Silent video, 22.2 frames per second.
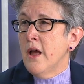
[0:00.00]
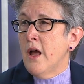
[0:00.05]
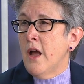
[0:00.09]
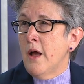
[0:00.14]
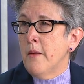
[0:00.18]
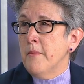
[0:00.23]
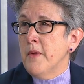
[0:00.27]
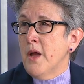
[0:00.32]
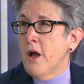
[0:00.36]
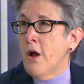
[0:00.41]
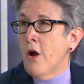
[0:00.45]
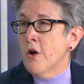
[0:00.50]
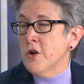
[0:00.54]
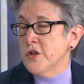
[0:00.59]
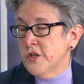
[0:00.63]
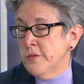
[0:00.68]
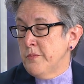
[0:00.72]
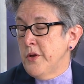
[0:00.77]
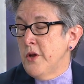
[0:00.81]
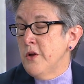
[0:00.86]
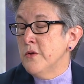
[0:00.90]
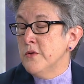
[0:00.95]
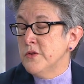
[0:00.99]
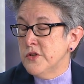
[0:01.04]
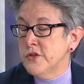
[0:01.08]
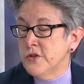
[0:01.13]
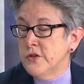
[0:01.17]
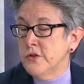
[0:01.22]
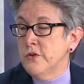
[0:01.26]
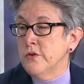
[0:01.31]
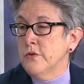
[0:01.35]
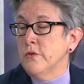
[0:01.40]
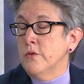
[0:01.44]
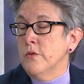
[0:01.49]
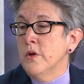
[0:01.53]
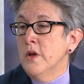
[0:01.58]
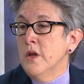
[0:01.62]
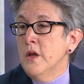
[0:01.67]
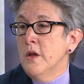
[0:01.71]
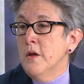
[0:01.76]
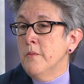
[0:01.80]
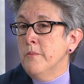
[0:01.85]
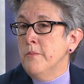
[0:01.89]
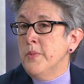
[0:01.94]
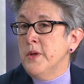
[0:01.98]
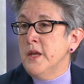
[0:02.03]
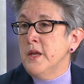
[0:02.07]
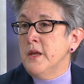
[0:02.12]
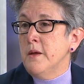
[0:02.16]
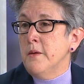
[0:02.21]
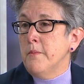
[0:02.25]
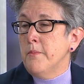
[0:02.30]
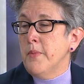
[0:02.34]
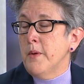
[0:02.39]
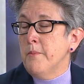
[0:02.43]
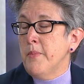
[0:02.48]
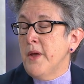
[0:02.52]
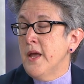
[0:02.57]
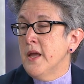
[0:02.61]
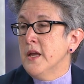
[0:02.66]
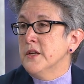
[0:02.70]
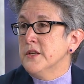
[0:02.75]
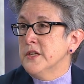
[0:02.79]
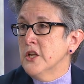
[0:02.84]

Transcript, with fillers: um, are supposed to be paying